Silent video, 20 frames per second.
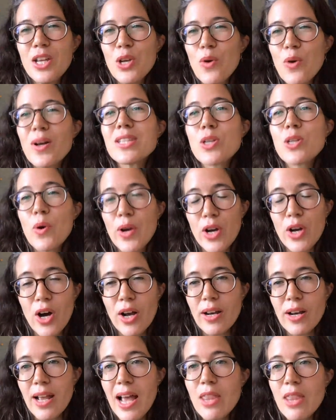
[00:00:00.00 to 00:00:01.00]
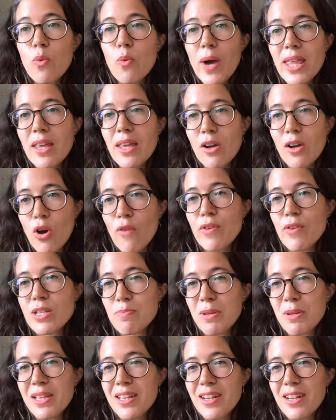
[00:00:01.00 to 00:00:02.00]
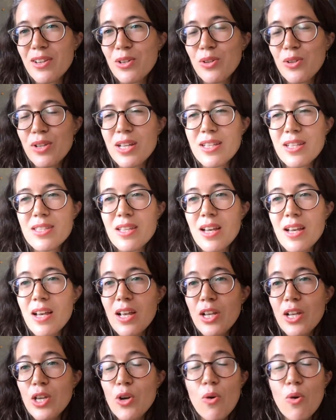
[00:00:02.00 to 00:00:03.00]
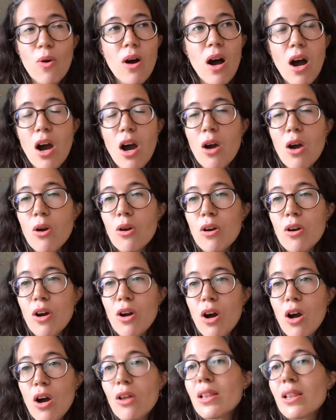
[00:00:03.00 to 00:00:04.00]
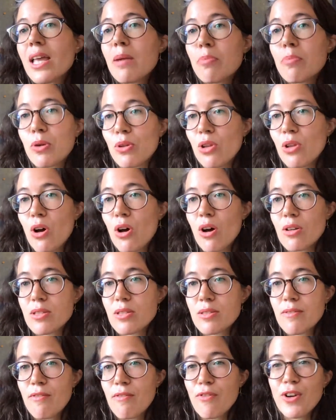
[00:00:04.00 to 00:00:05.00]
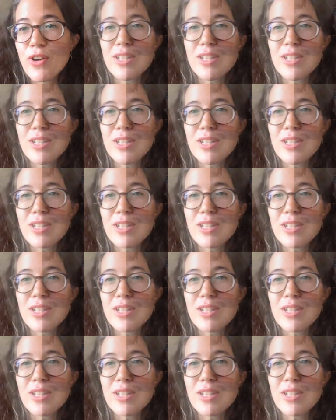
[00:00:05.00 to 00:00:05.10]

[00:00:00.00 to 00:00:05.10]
you know, is going on. And the way that COVID is political is, you know, our, our labor laws,